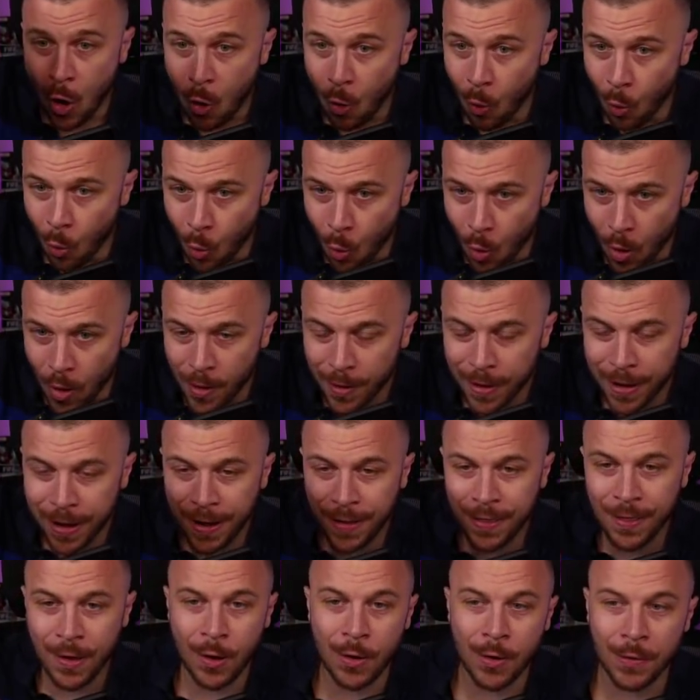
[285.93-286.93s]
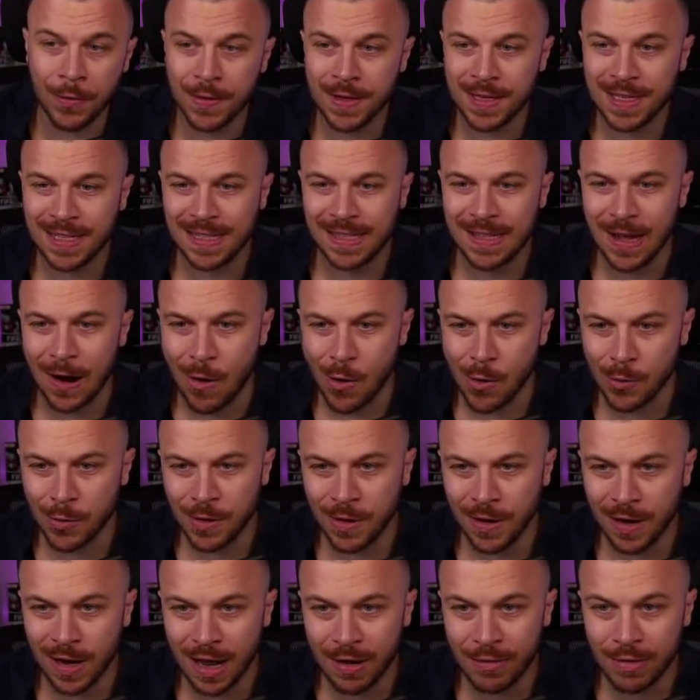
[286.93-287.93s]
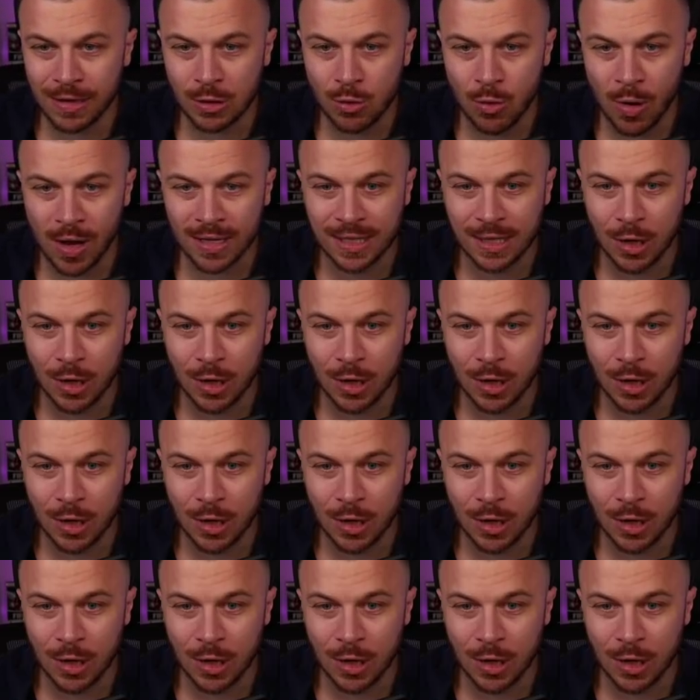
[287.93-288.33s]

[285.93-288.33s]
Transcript: working on the starting eleven squad,